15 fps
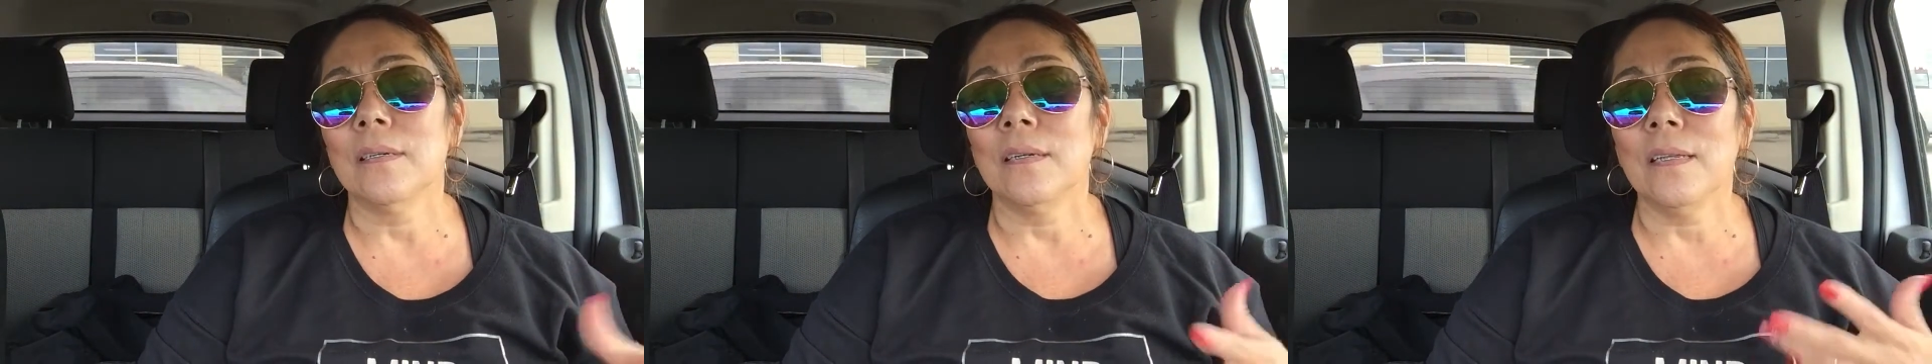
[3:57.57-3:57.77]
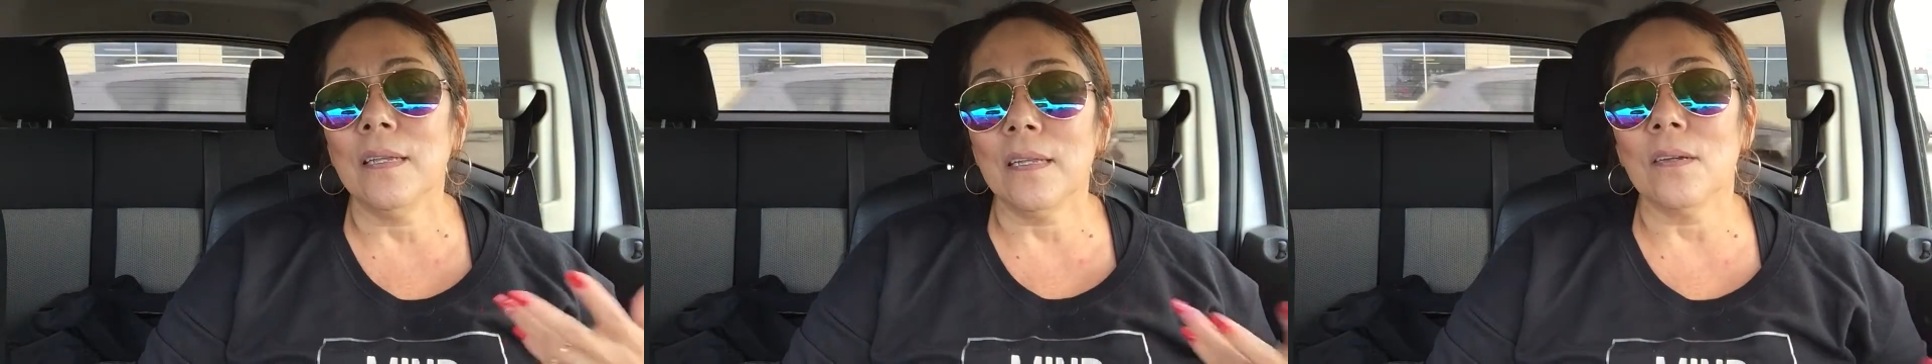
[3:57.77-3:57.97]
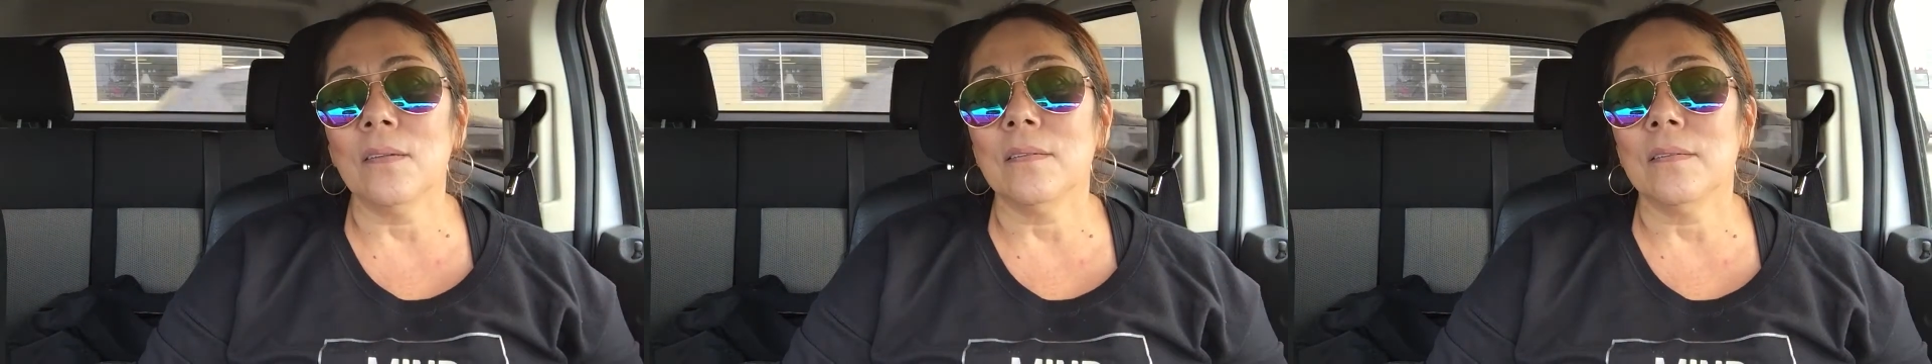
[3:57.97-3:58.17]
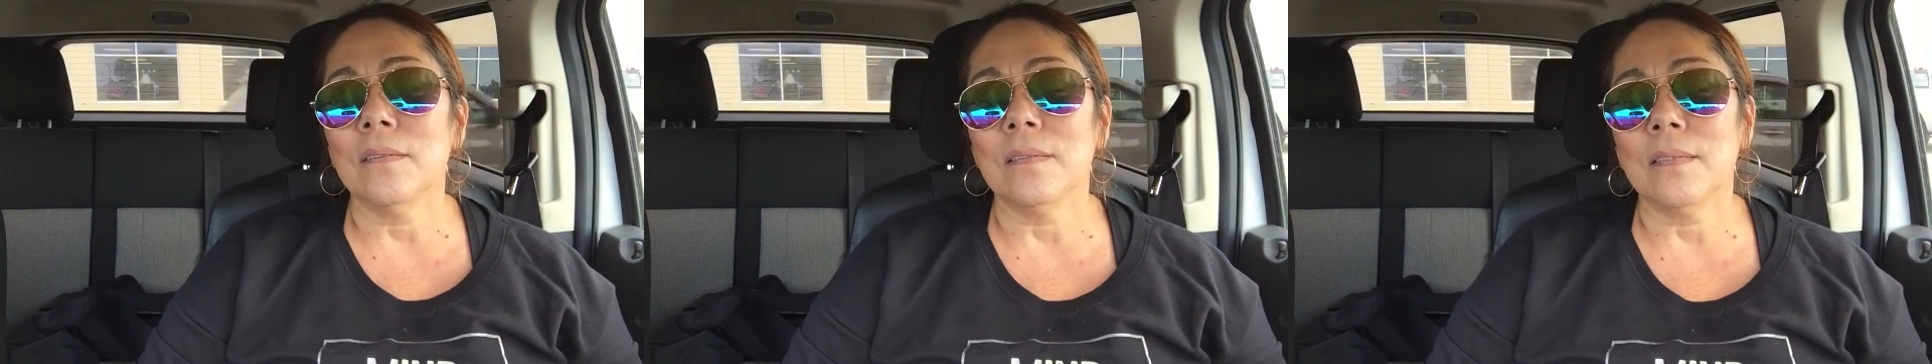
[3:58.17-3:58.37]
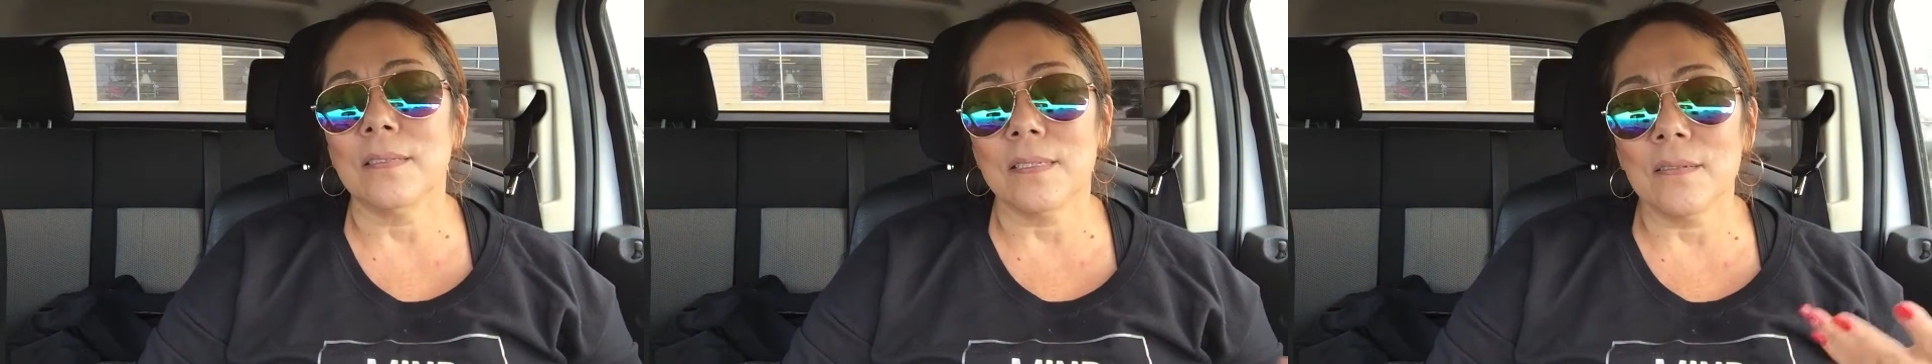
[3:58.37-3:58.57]
you know,
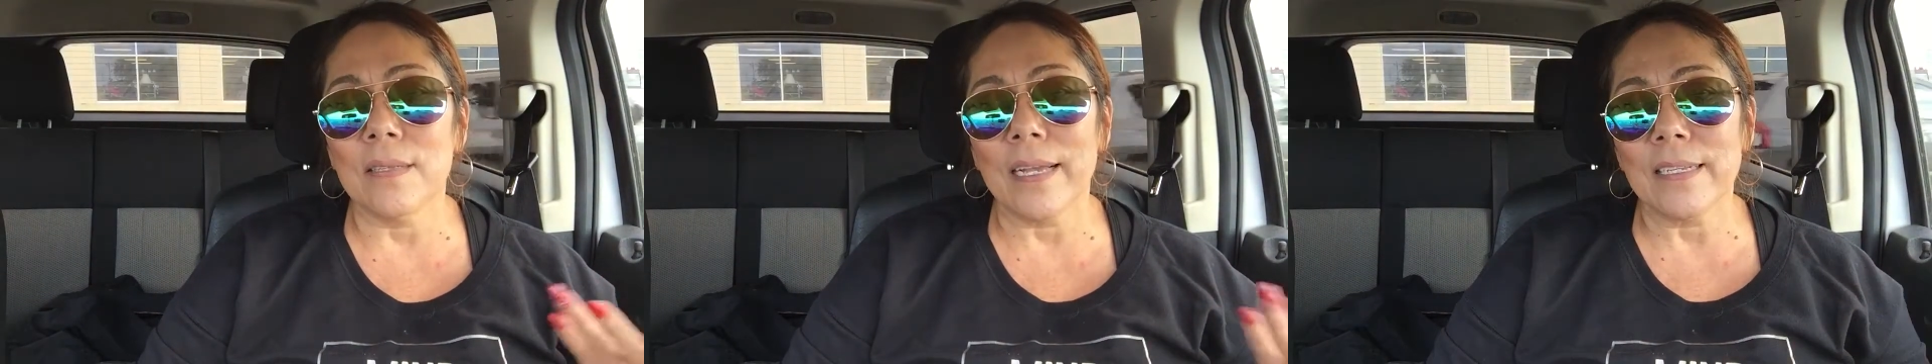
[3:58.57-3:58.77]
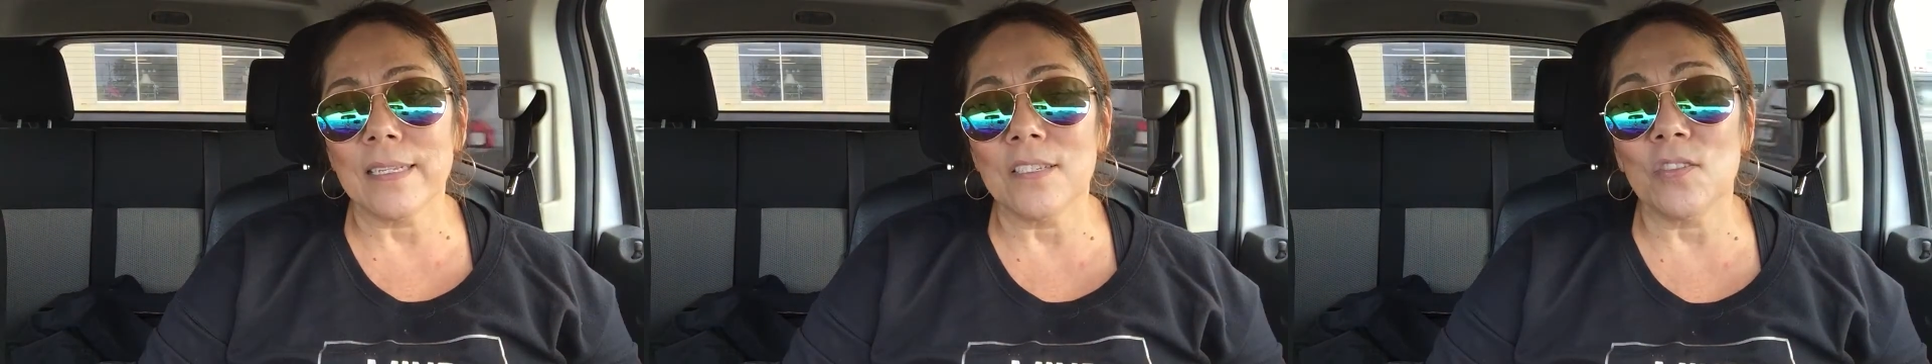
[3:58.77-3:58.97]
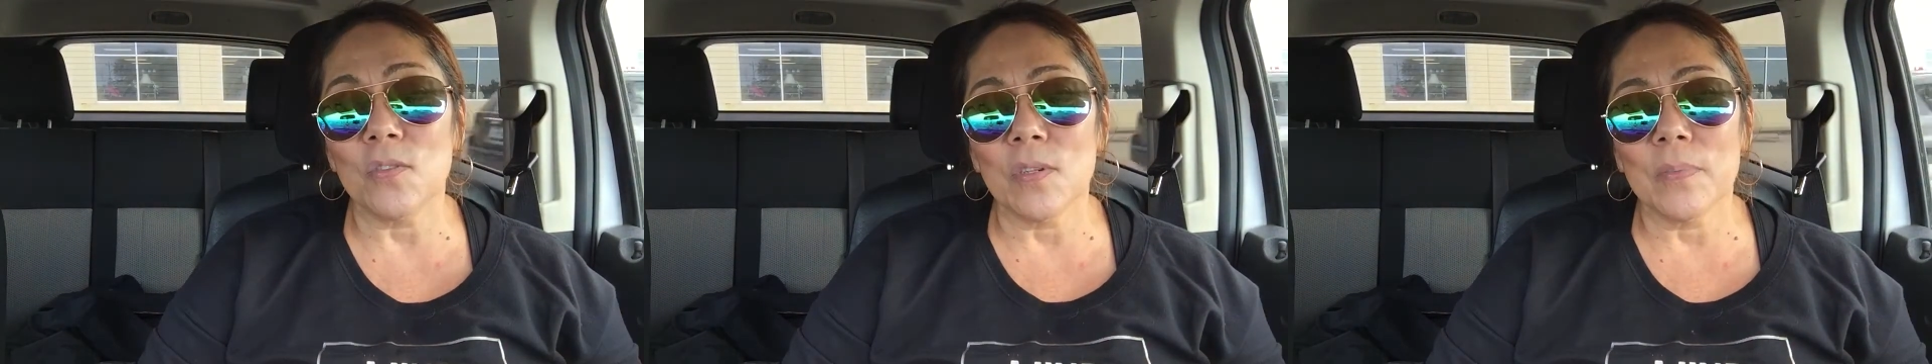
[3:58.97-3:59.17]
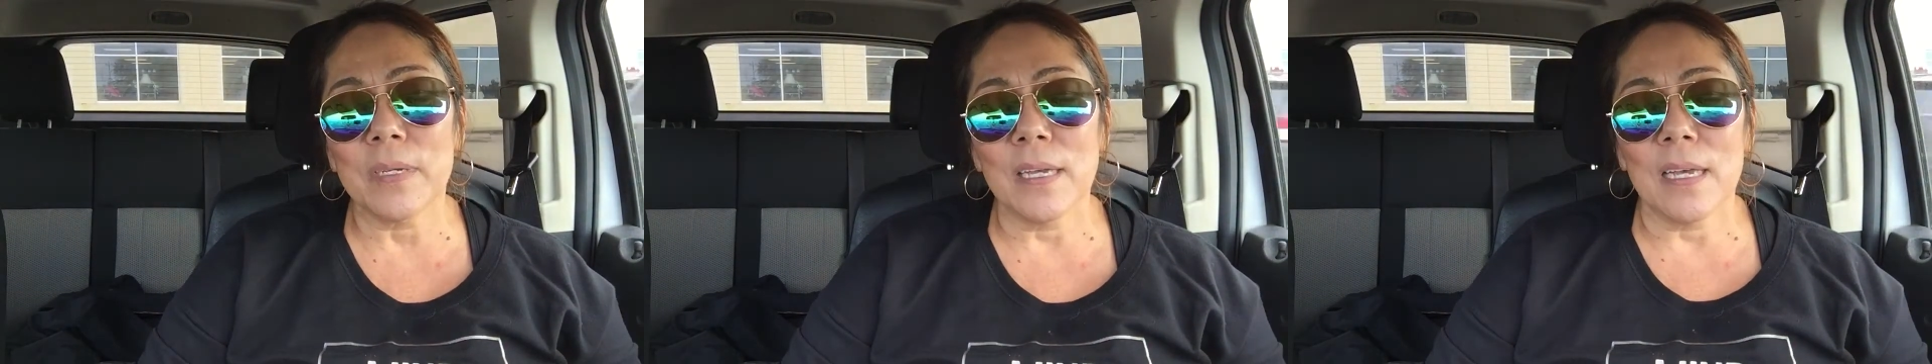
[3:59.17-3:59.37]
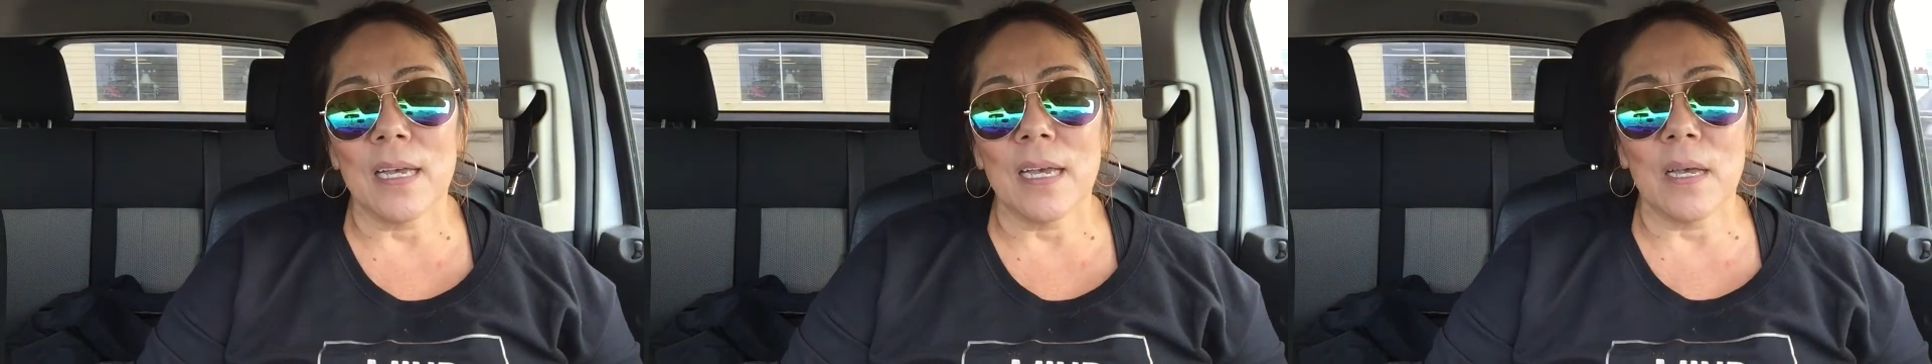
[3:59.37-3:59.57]
still like to do them.
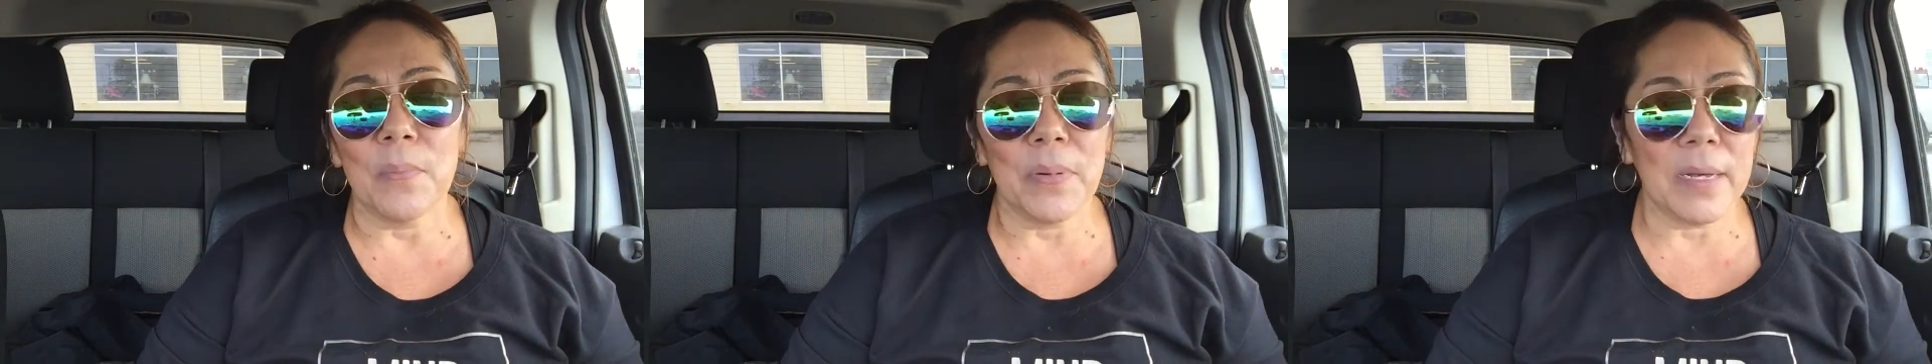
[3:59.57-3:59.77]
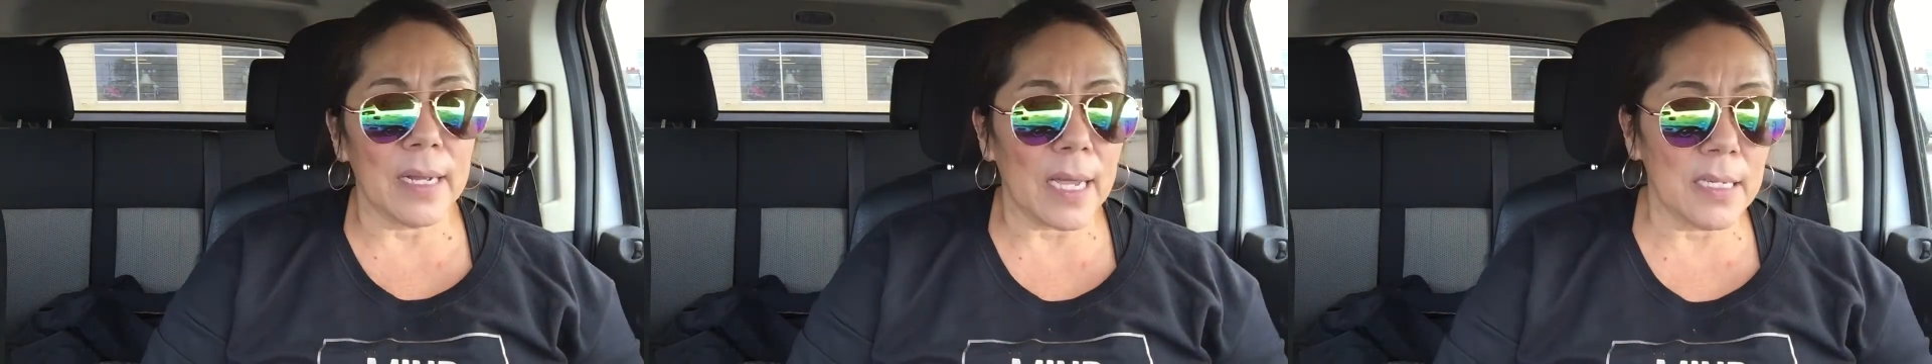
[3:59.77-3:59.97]
But